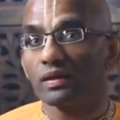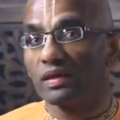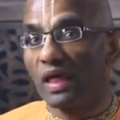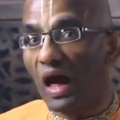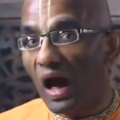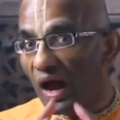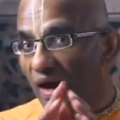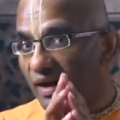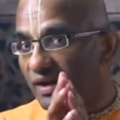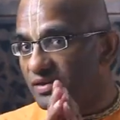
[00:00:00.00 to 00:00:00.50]

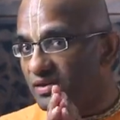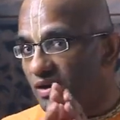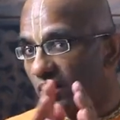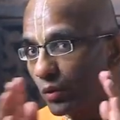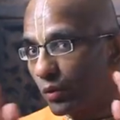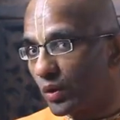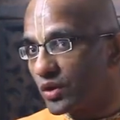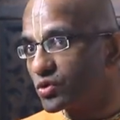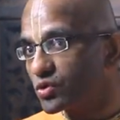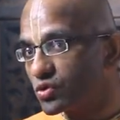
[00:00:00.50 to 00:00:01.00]
That is a
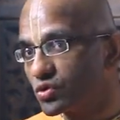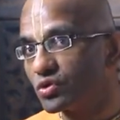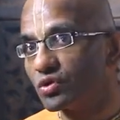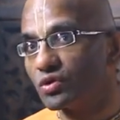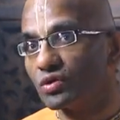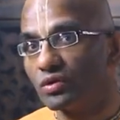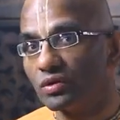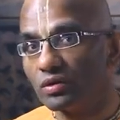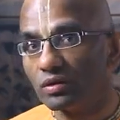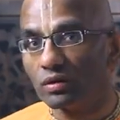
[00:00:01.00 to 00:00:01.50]

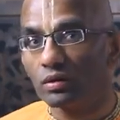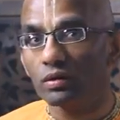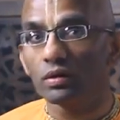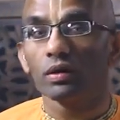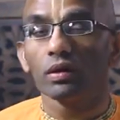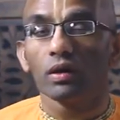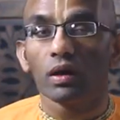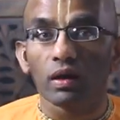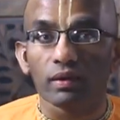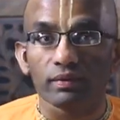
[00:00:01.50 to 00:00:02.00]
question
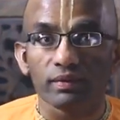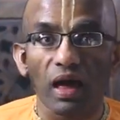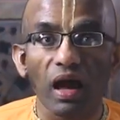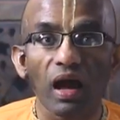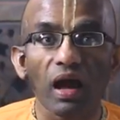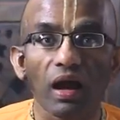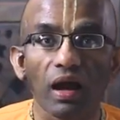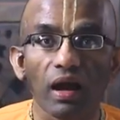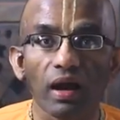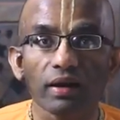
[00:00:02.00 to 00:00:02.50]

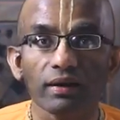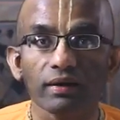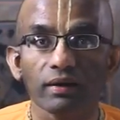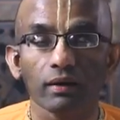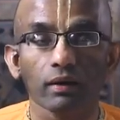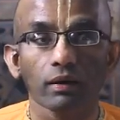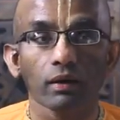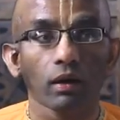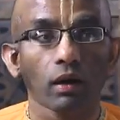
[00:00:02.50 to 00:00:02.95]
that